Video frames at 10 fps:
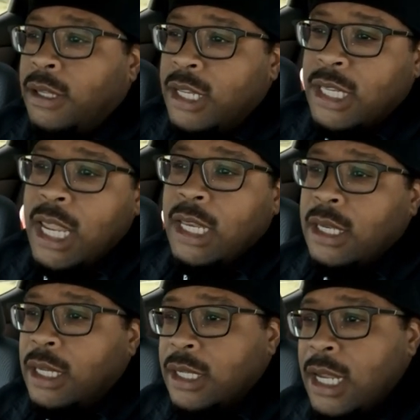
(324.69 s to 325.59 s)
this
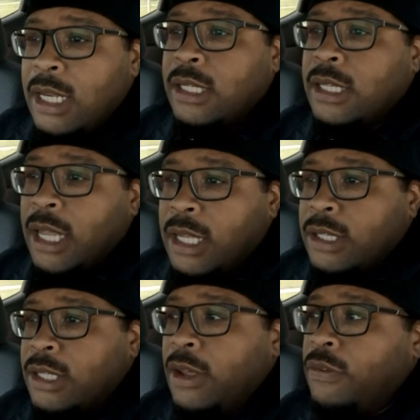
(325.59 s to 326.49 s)
heat, this heat
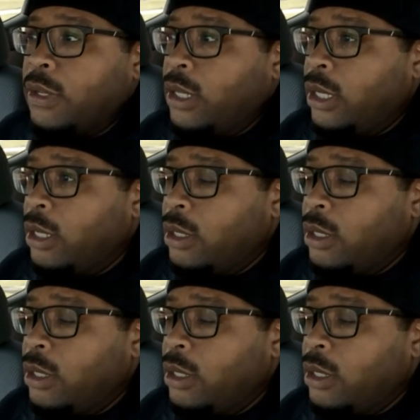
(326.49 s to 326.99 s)
says differently.